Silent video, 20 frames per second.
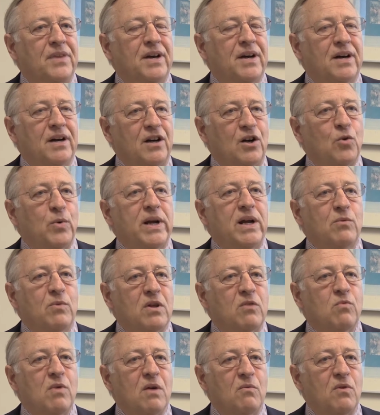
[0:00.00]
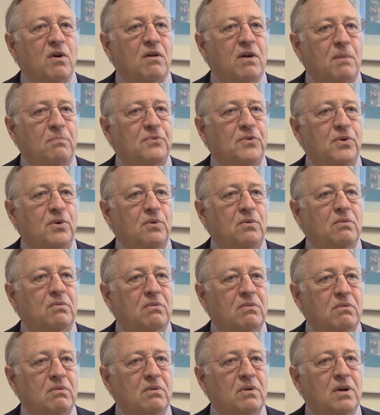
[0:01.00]
agree with what we're up to.
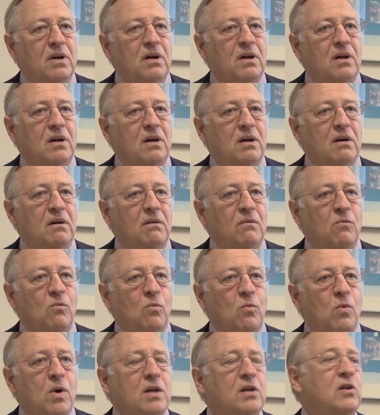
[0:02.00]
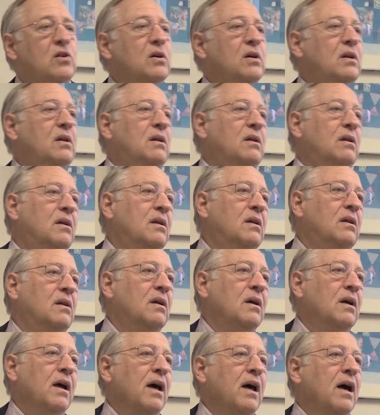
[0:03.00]
One could,
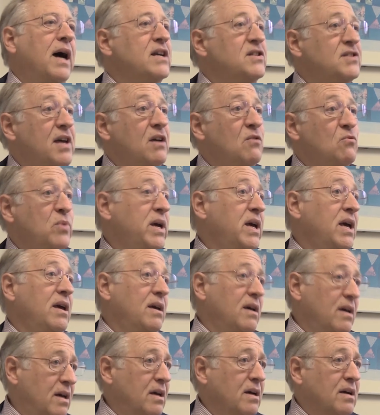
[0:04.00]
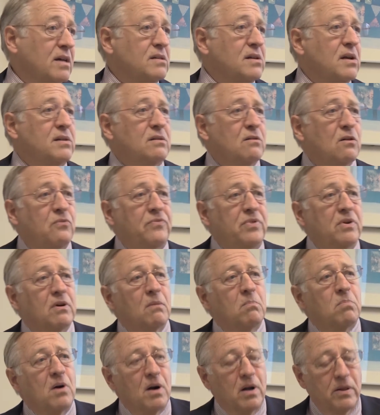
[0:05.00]
I say we, because I still feel a
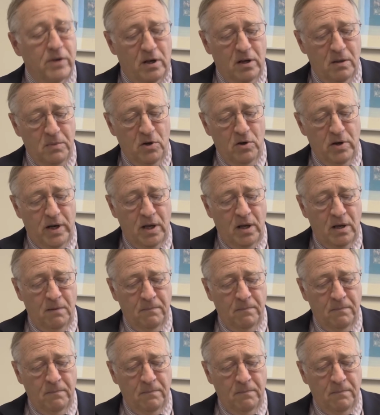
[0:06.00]
part of the community,